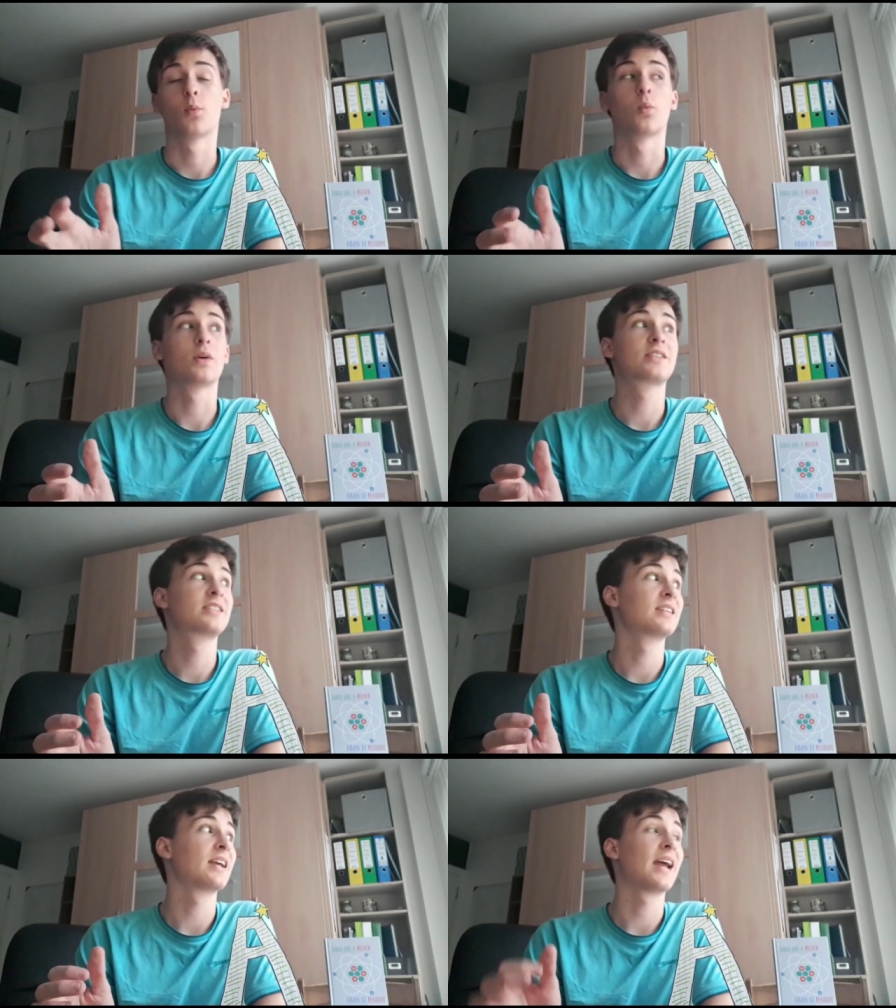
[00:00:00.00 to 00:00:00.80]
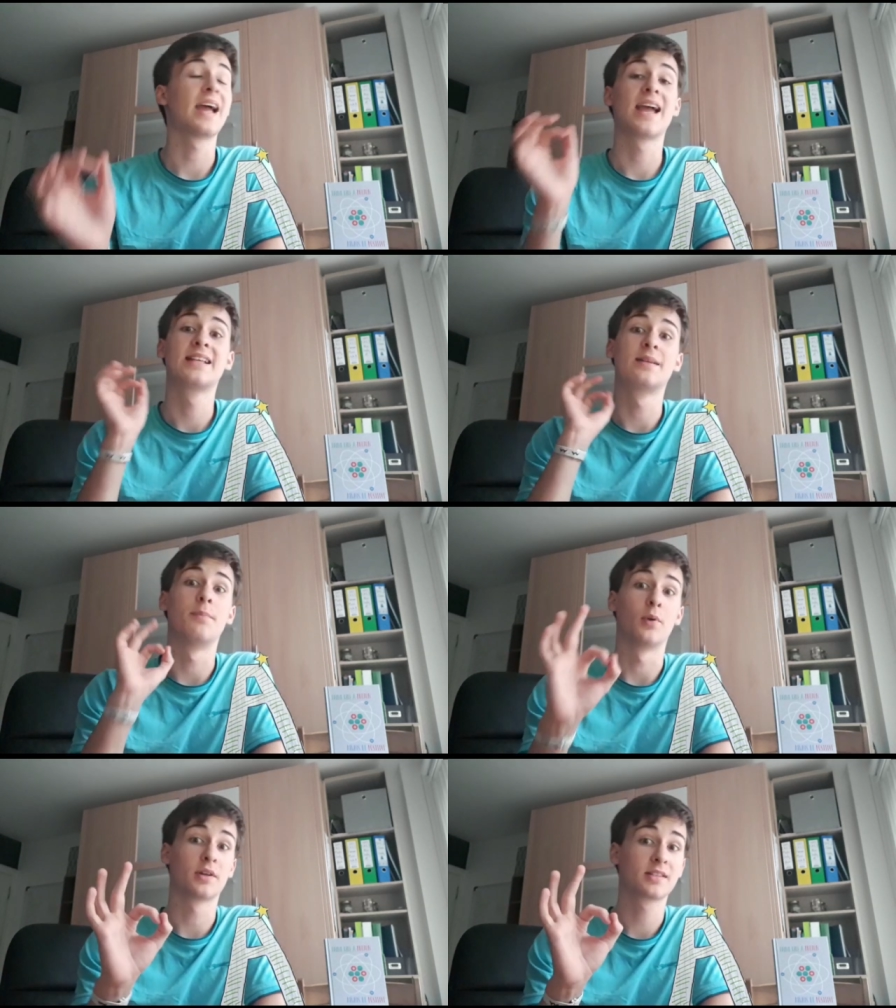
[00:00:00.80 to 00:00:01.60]
which is a
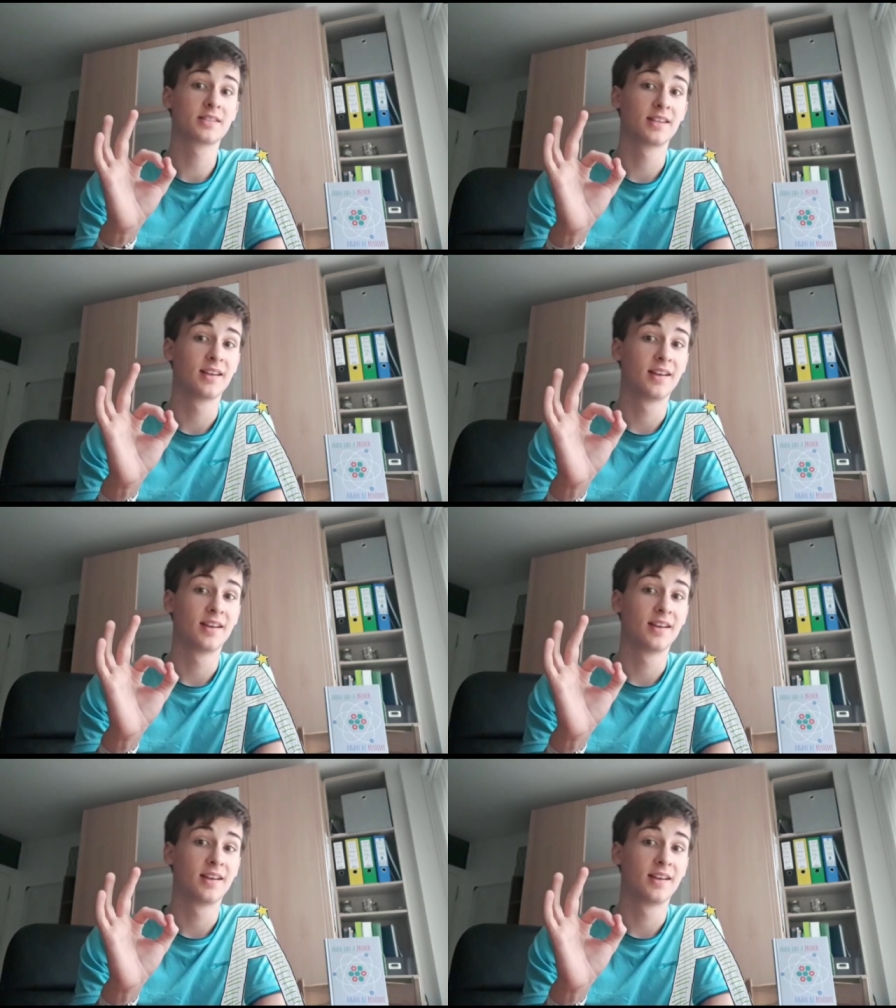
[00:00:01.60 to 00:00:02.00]
bonus